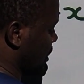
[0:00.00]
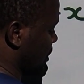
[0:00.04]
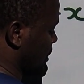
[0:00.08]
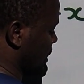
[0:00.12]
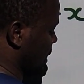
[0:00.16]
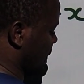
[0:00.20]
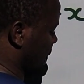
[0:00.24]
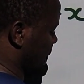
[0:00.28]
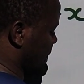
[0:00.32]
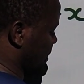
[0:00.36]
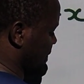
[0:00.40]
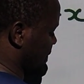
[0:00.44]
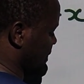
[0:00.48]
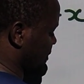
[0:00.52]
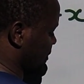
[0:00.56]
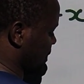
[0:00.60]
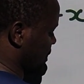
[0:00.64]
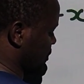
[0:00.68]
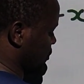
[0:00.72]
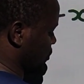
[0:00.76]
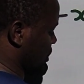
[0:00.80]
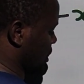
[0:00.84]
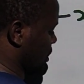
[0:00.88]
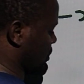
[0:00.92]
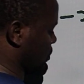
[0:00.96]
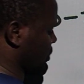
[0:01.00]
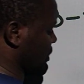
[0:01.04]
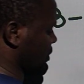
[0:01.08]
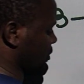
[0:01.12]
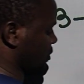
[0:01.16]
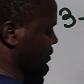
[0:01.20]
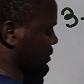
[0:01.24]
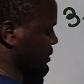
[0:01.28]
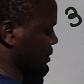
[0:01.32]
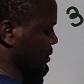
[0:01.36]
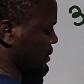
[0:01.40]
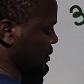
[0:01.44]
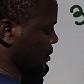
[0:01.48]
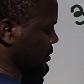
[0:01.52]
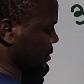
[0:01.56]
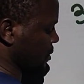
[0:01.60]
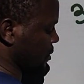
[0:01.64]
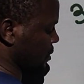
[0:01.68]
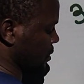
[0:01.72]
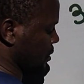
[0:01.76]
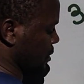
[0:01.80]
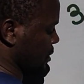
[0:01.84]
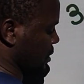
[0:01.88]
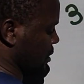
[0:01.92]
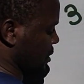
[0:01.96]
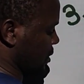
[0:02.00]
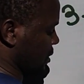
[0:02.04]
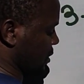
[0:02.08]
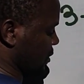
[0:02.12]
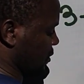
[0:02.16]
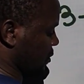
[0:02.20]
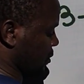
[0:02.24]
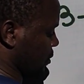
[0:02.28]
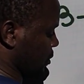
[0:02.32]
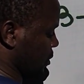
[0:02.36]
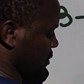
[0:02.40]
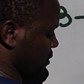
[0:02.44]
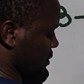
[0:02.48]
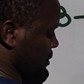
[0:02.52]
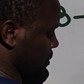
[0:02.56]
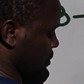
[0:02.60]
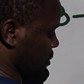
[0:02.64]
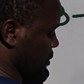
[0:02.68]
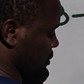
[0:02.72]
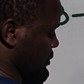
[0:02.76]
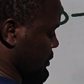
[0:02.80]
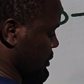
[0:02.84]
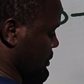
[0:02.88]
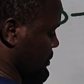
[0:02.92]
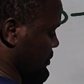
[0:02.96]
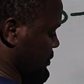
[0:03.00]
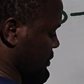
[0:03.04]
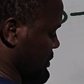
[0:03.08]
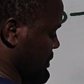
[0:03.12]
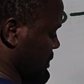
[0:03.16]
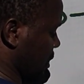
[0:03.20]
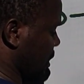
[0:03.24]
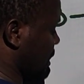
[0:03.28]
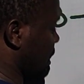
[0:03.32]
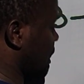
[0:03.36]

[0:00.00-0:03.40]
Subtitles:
the right answer to our question is nothing but option